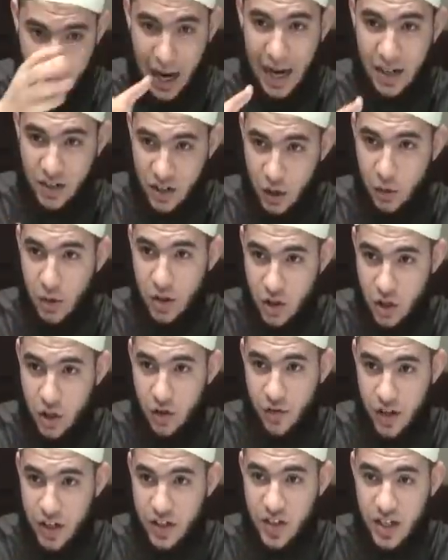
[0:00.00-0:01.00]
the
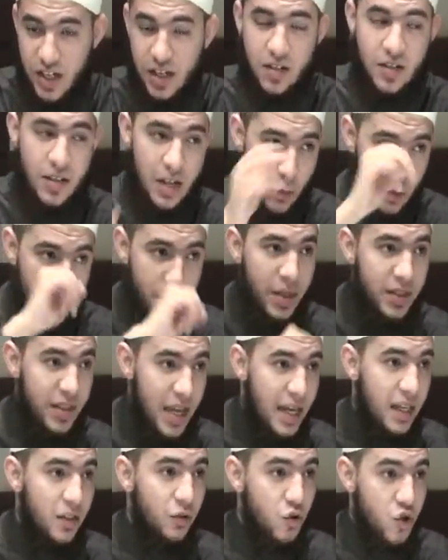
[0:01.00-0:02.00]
consequences of their sins, they will be
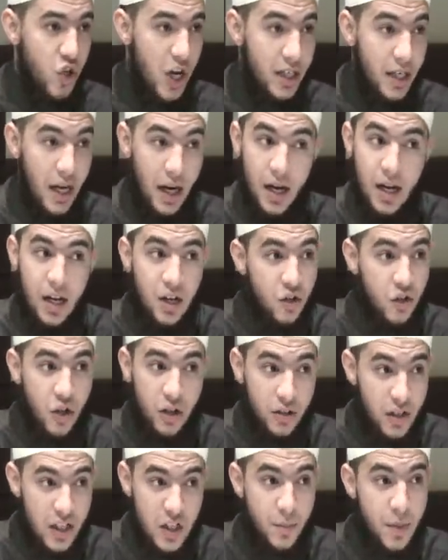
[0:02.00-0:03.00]
taken to Jannah.
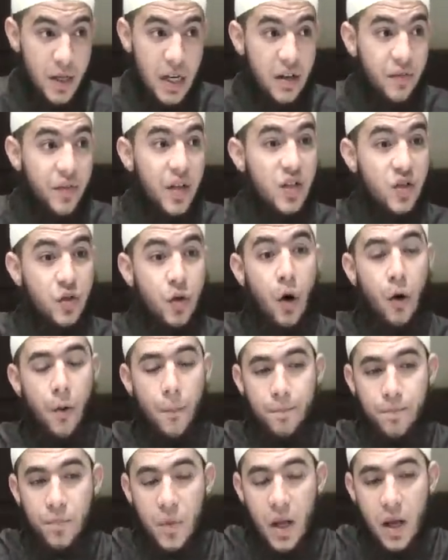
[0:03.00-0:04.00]
Disbelievers,
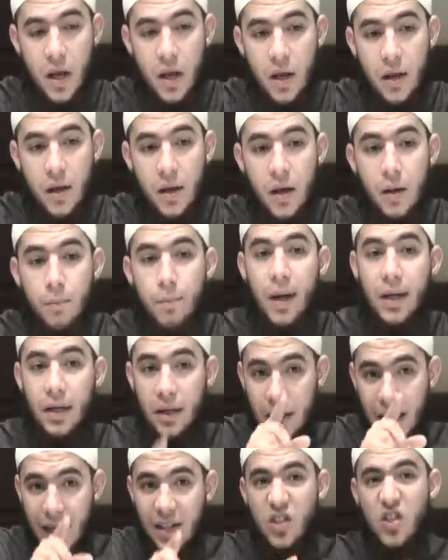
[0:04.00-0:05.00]
no.
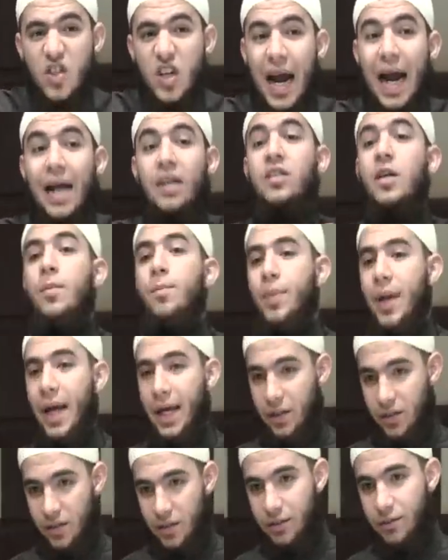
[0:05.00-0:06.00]
But let's
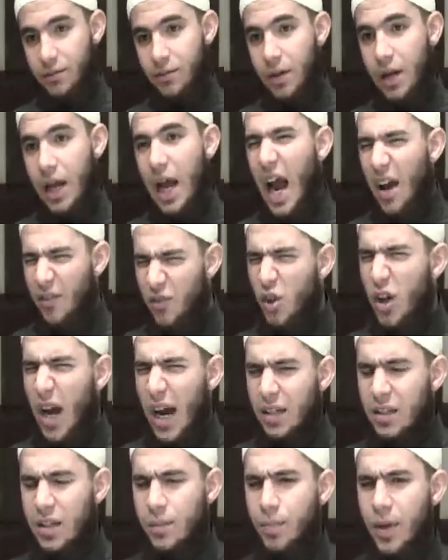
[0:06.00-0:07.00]
contemplate. Have you
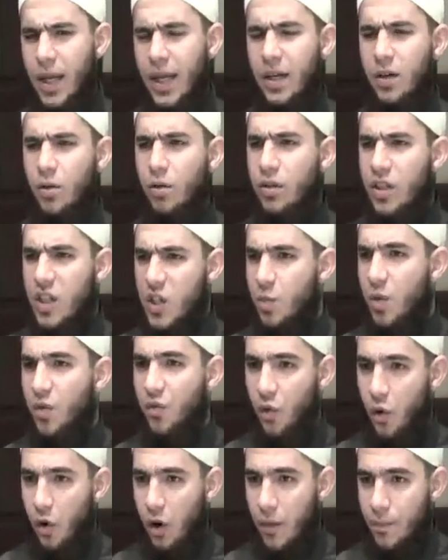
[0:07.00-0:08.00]
contemplated on this
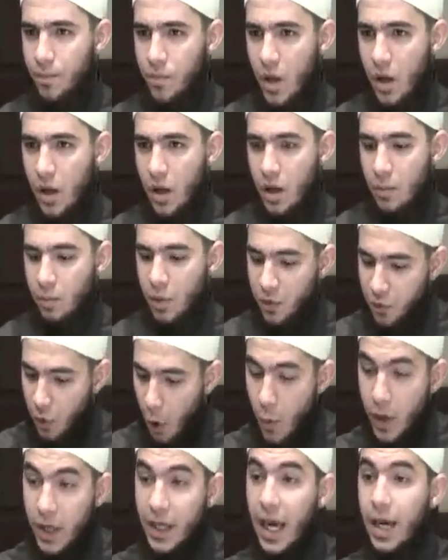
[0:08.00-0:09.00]
before?
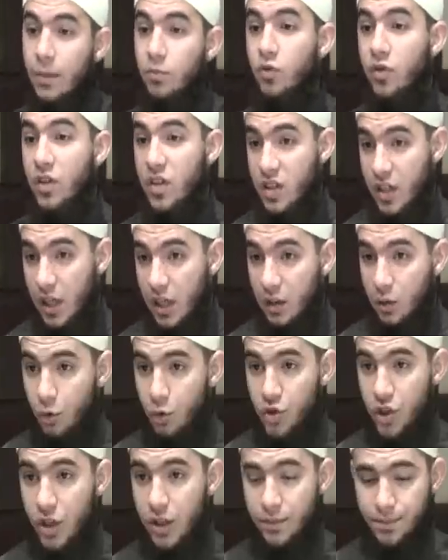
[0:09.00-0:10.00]
Before we came to this
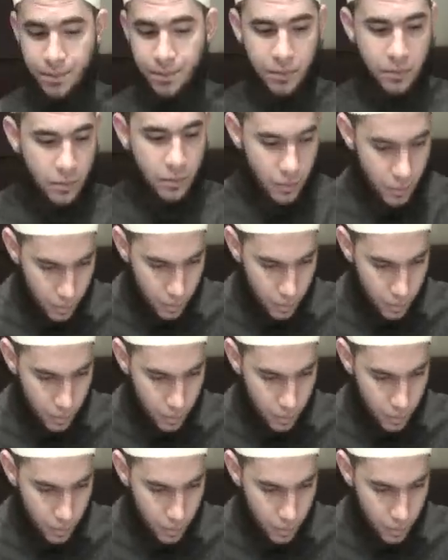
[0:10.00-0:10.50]
conclusion?